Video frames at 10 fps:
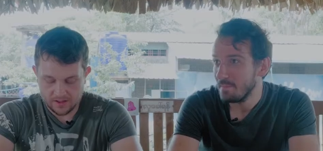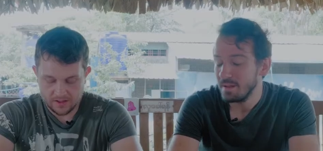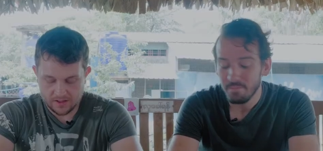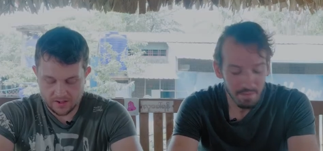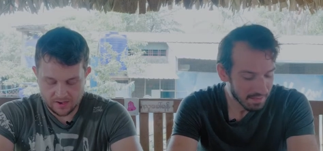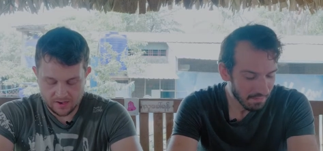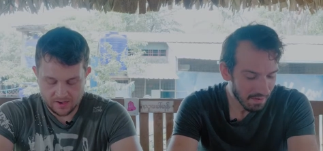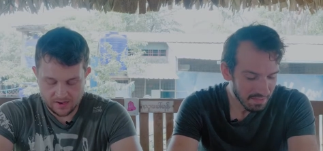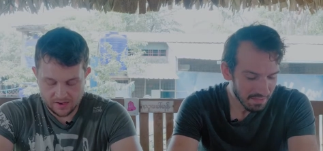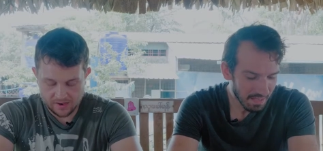Speaker 1: mean, as
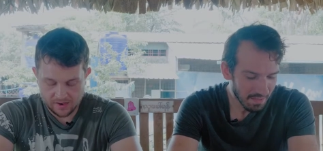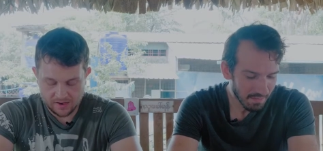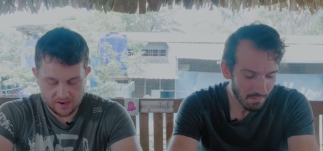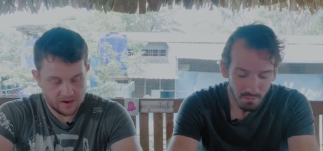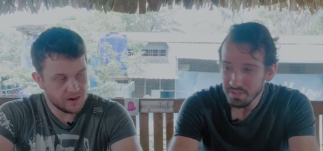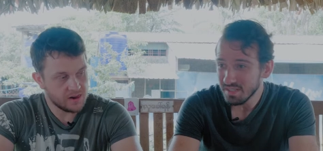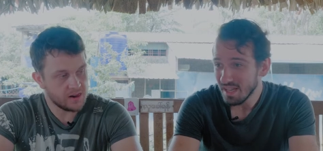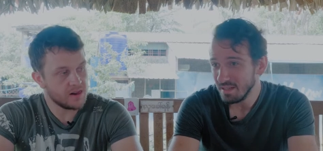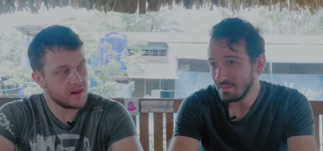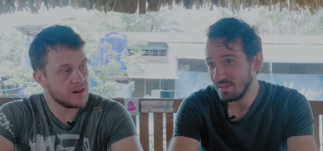far as like the rule
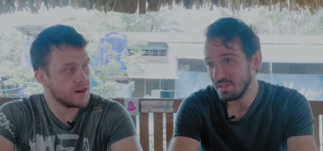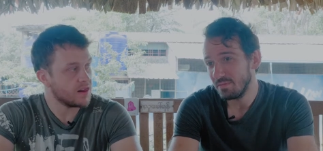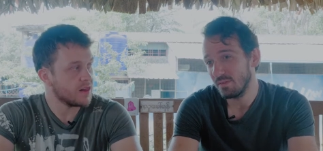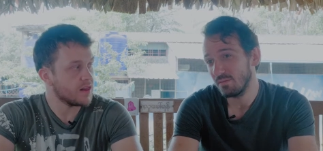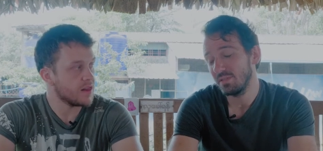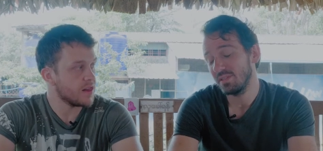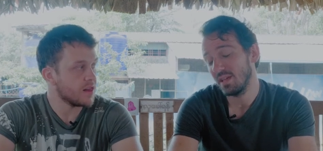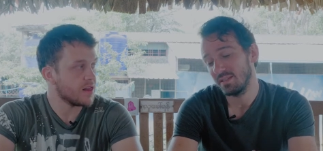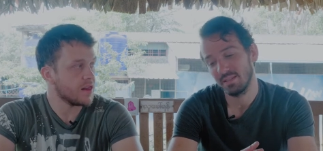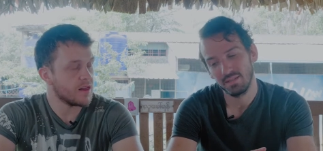set, the different rule
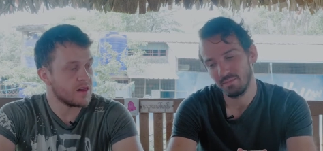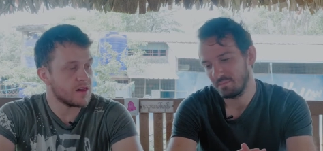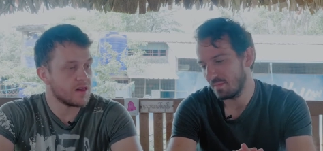sets,